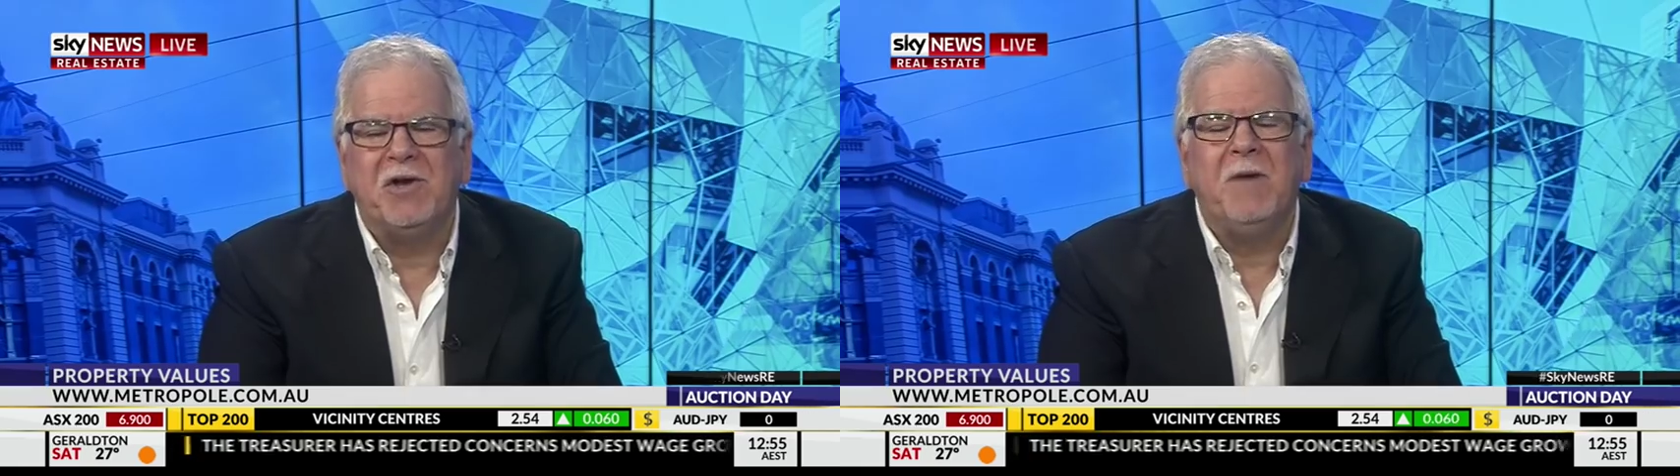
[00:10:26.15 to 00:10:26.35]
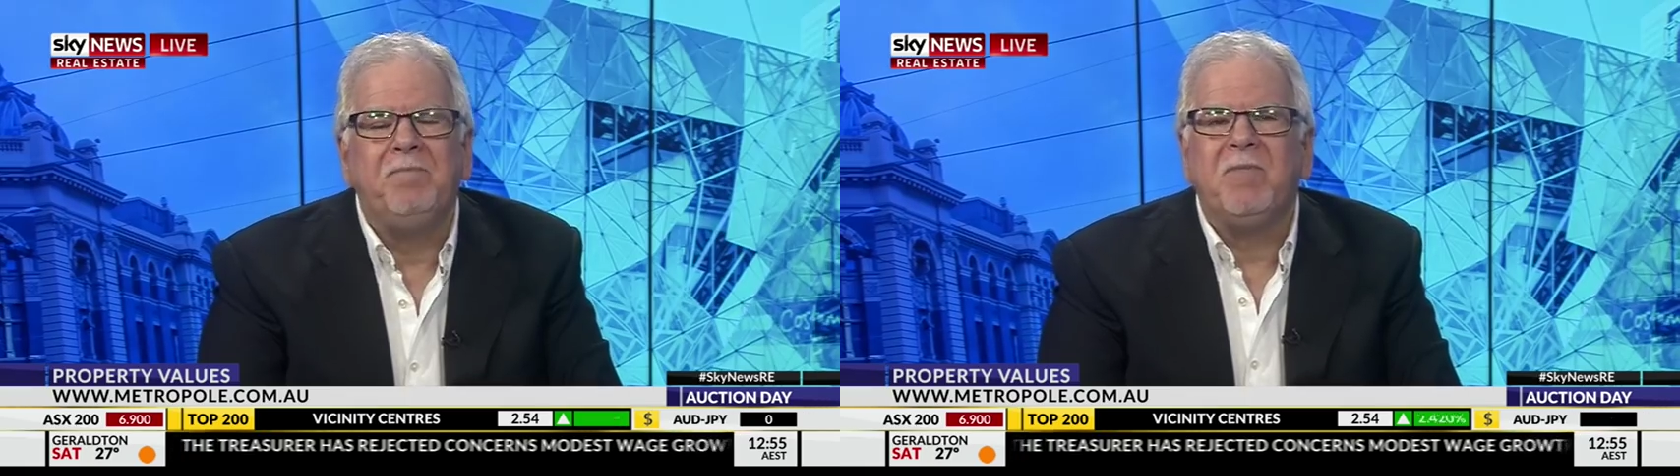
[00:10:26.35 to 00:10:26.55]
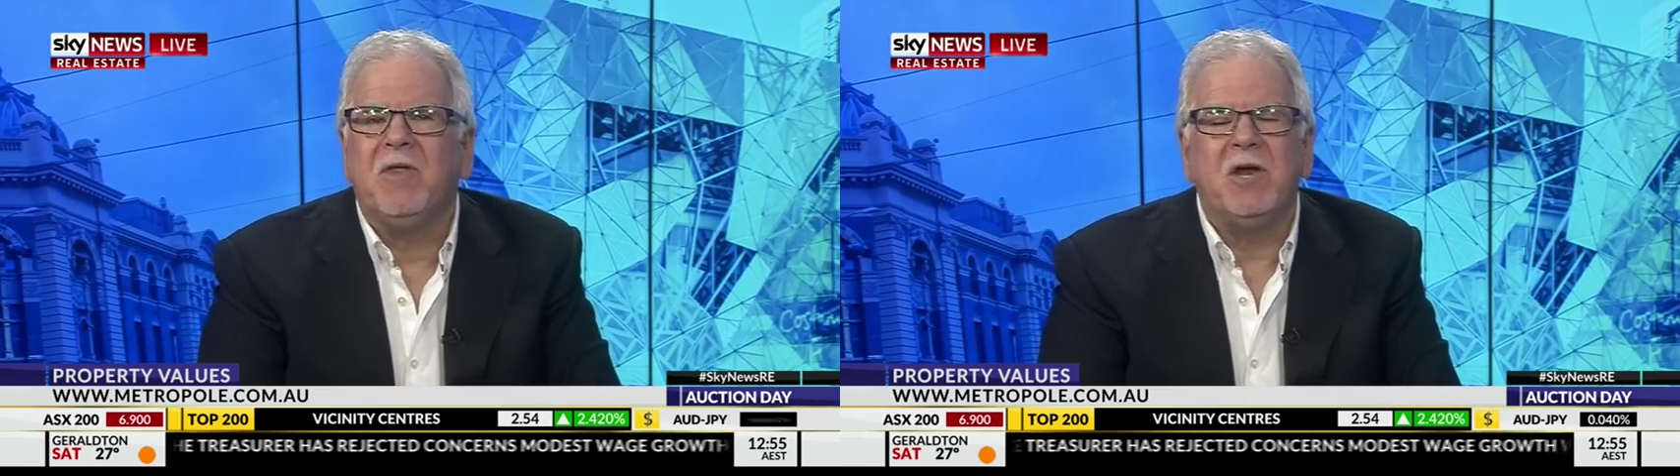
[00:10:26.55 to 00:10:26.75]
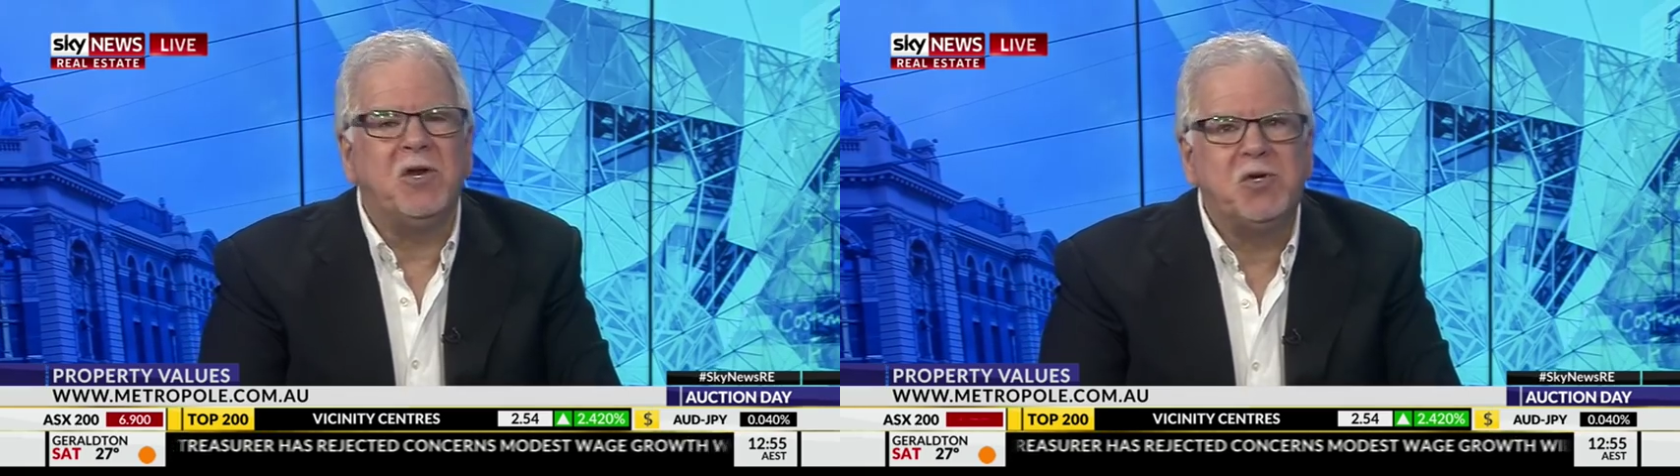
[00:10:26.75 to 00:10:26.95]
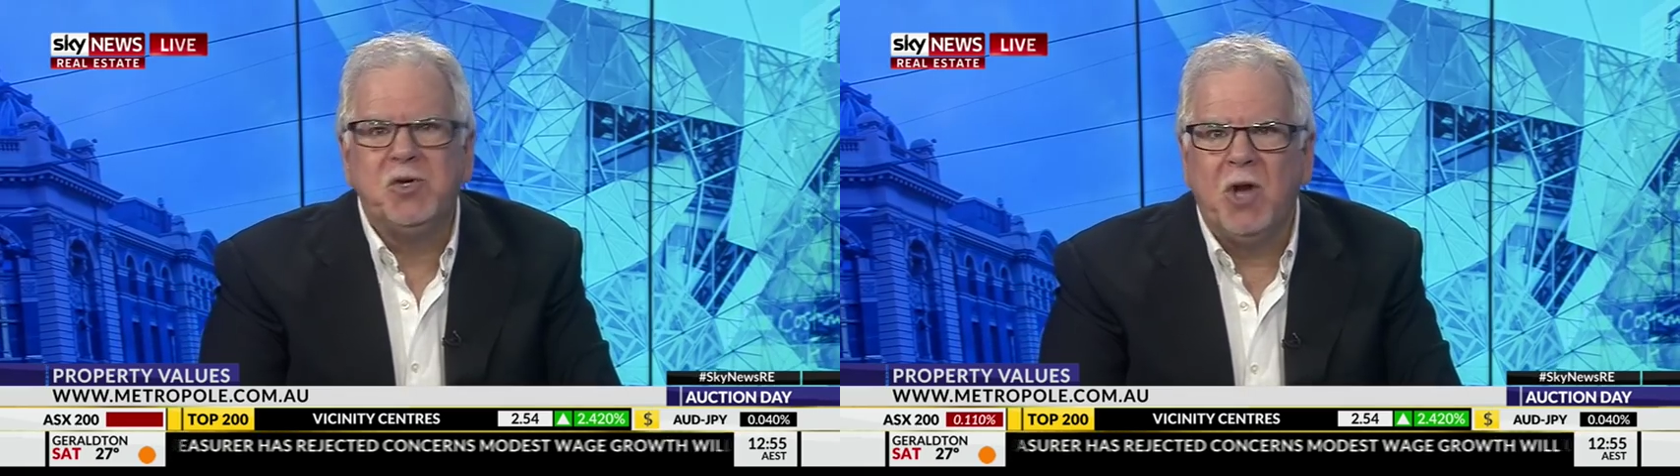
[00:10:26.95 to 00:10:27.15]
that it's
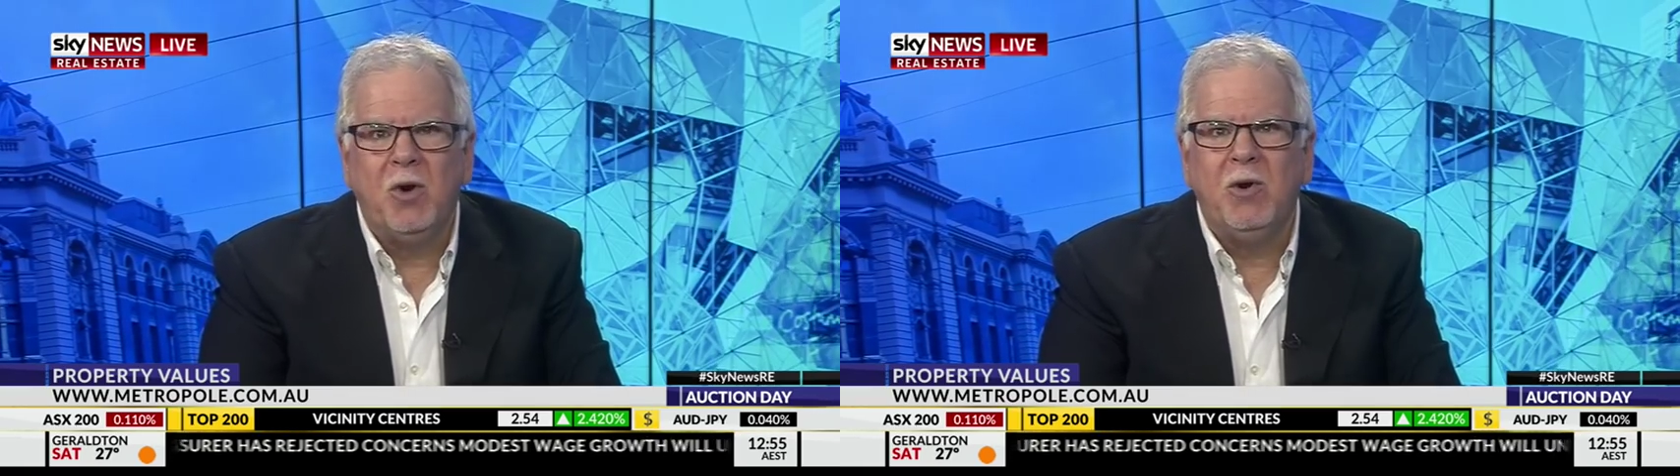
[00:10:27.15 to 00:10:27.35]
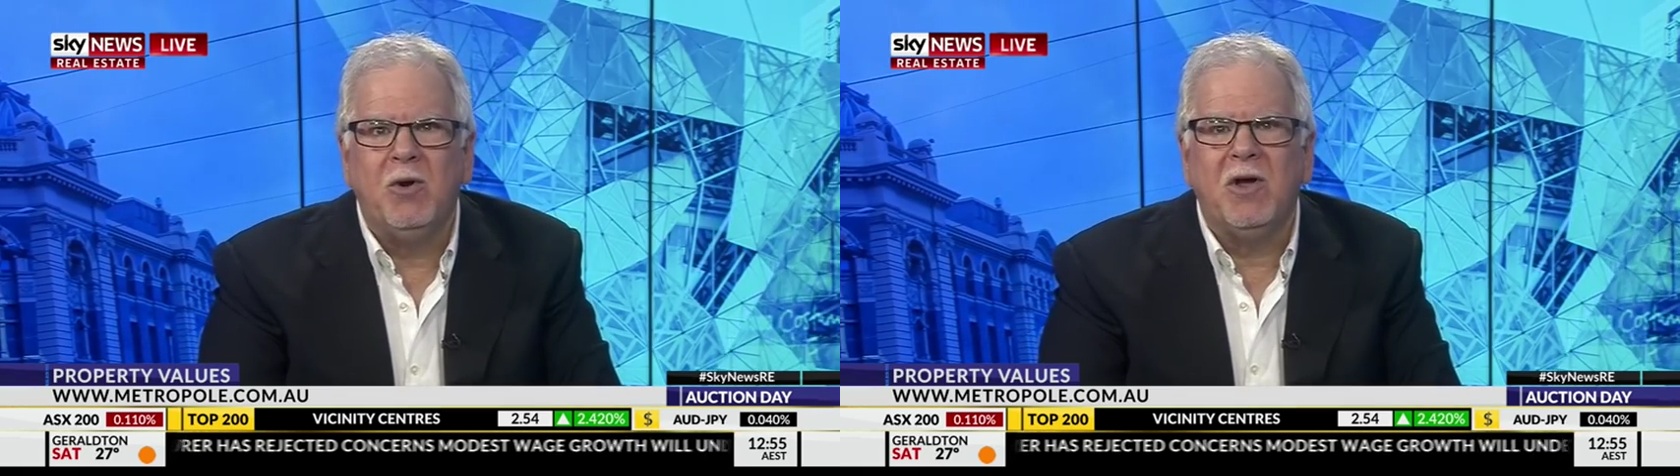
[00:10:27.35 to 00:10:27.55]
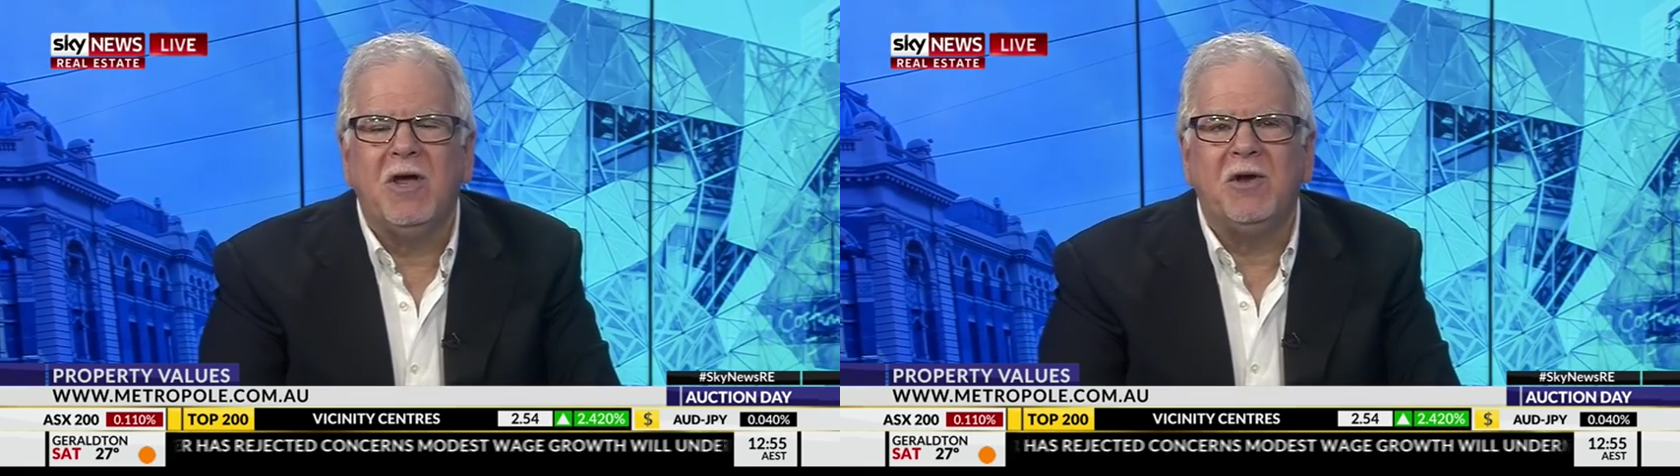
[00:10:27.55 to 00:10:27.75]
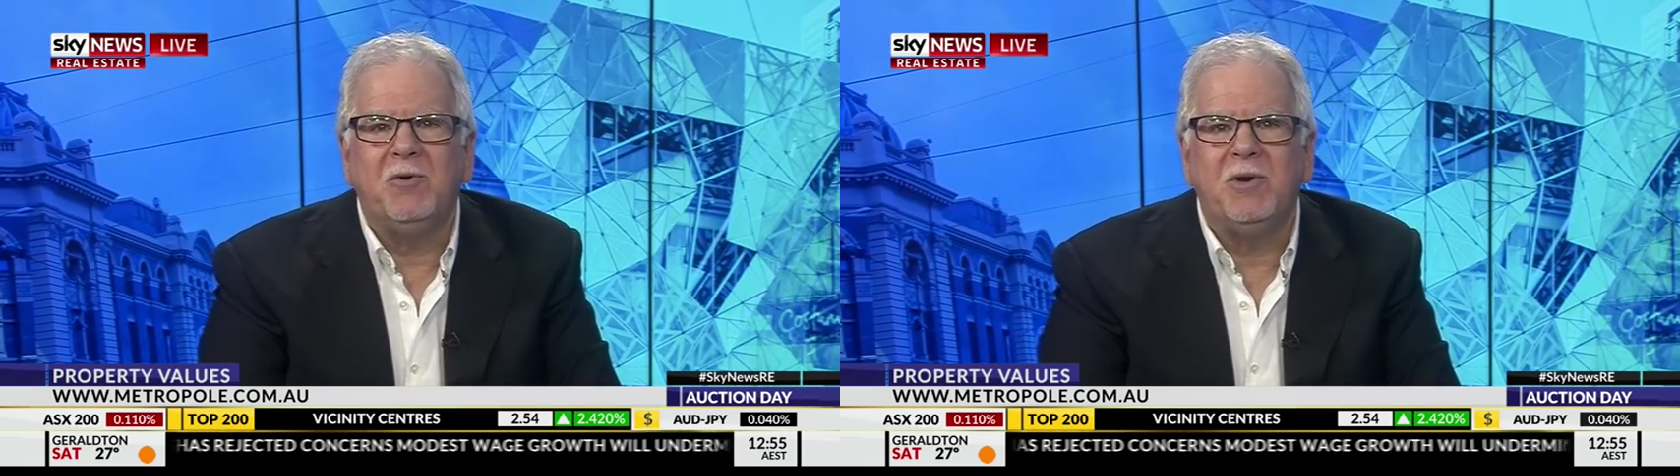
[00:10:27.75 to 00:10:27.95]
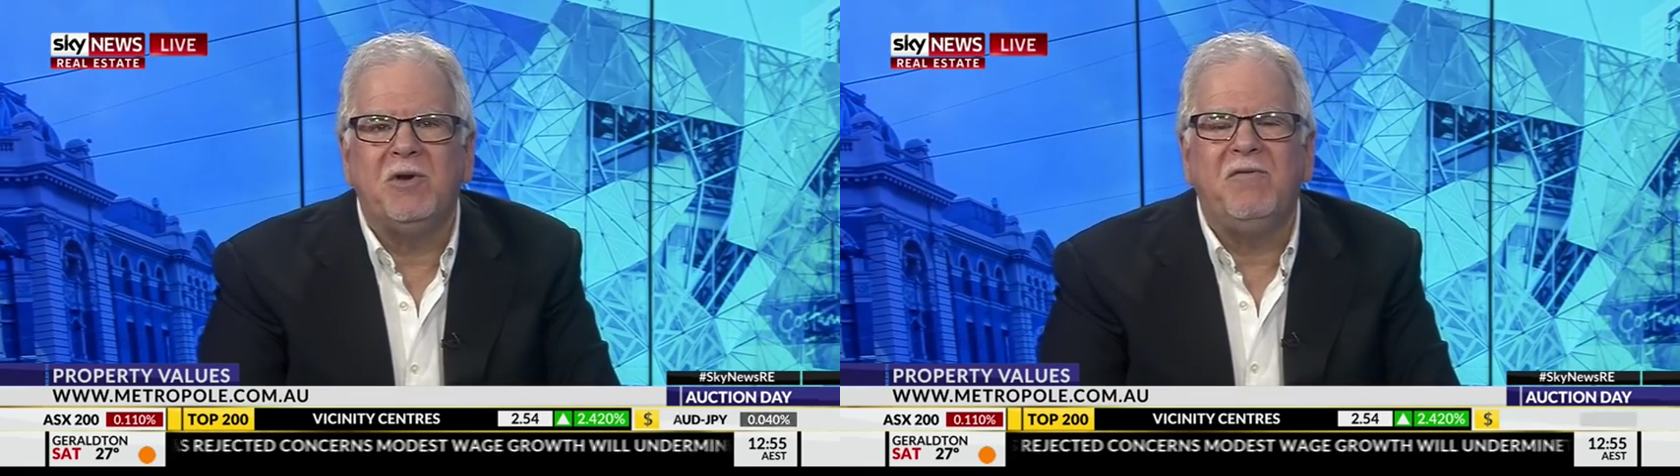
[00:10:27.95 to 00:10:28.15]
no longer going to
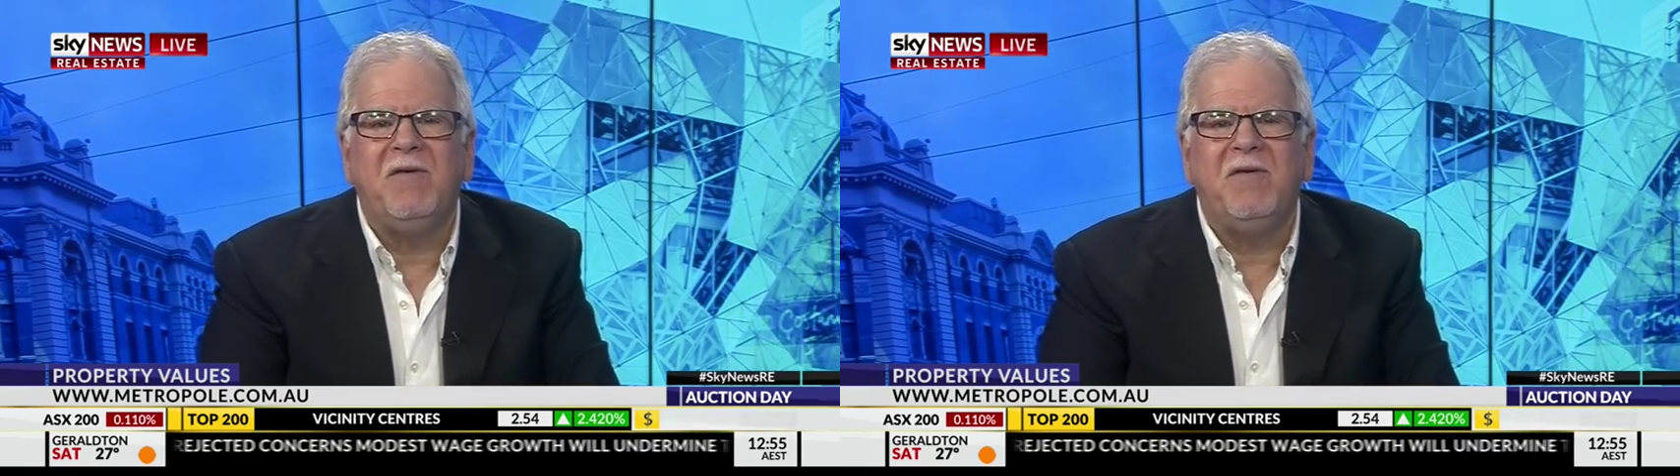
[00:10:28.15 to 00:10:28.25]
interfere.